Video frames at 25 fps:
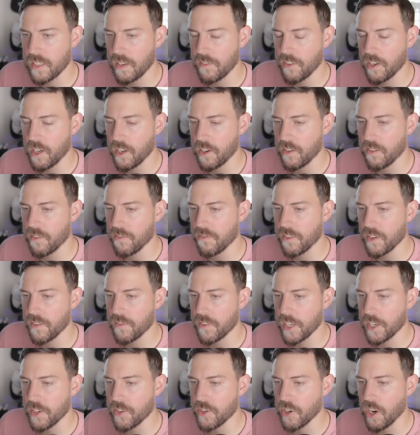
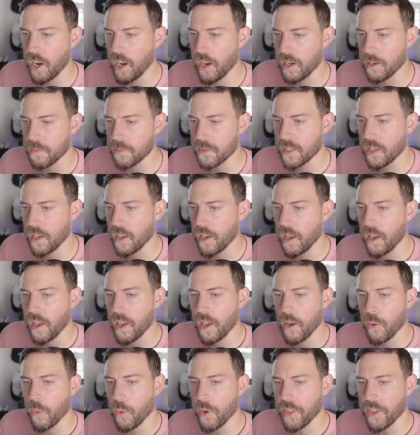750 jobs.
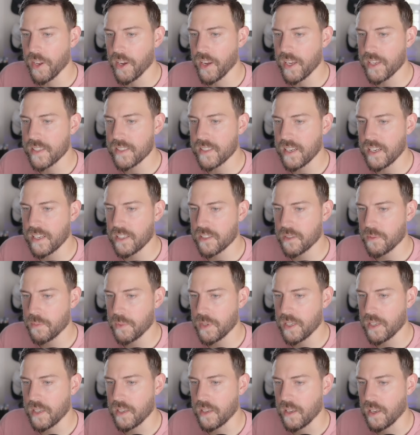With today's
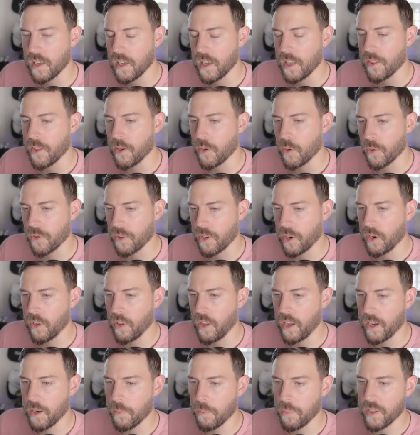announcement, the North
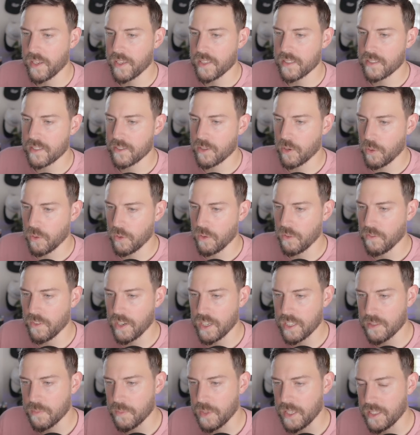Carolina plant's total
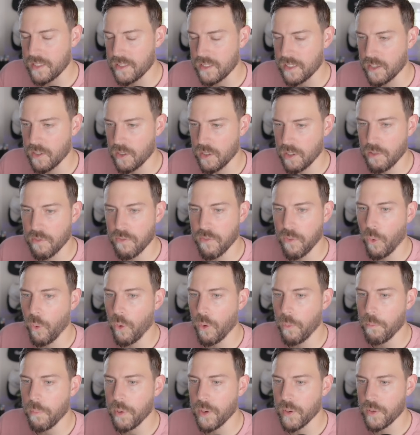investment is nearly
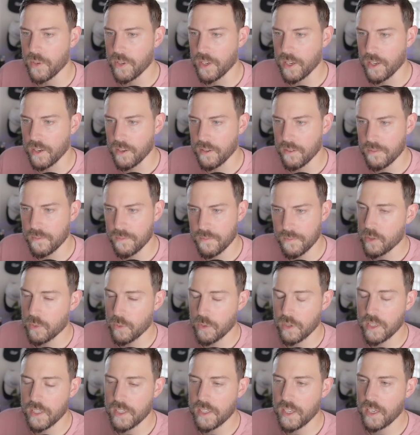4 billion. So
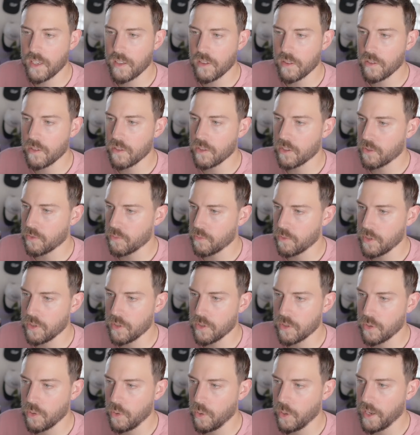we're going to take a look
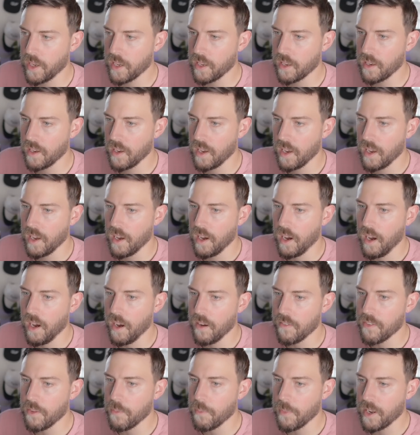real quick
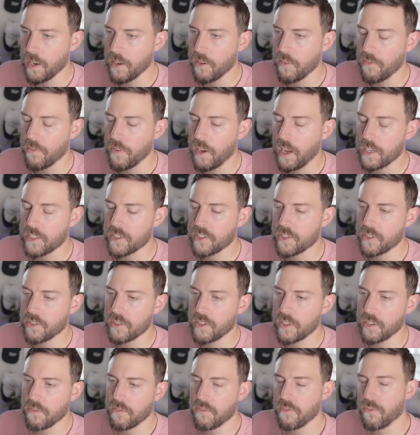of the
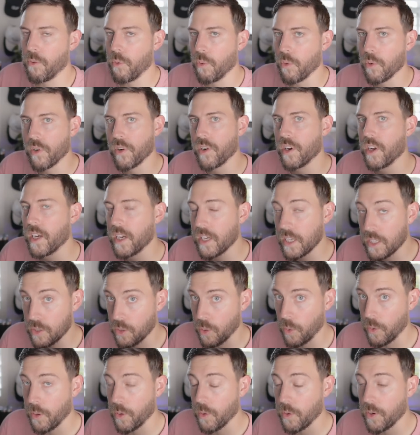manufacturing for
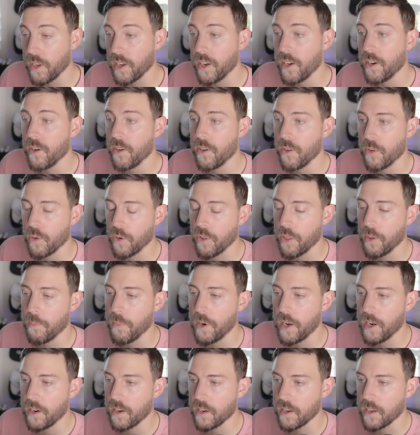Toyota here in North
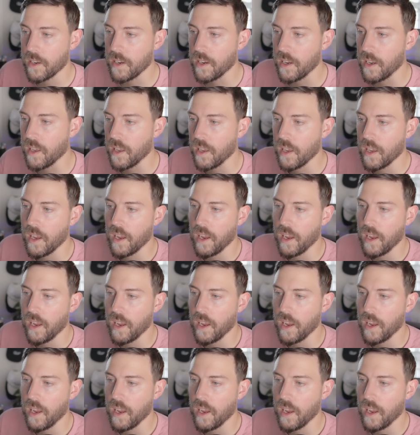America.